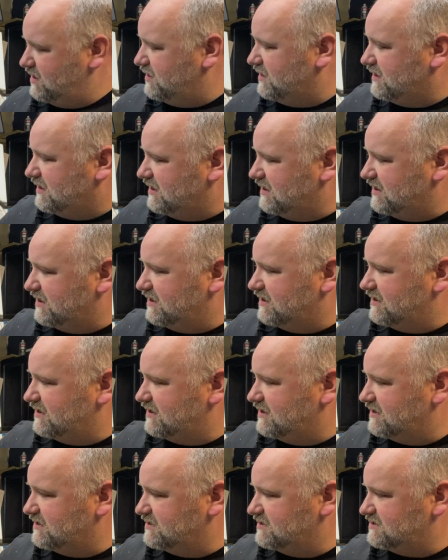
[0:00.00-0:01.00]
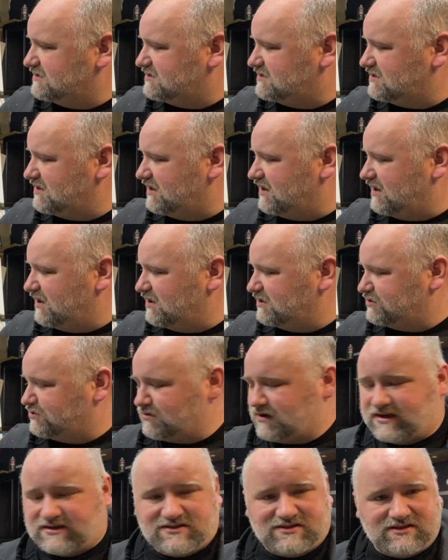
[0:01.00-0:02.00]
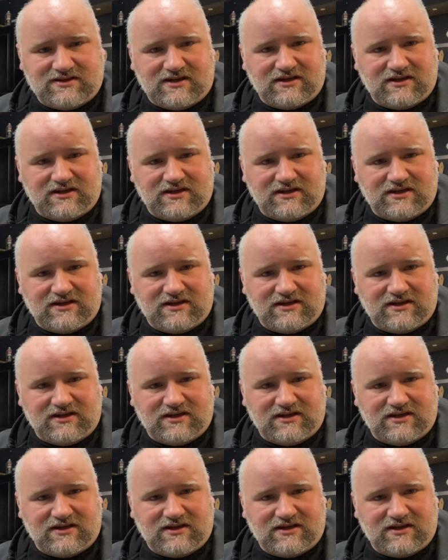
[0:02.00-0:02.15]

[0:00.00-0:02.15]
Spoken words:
He is dressed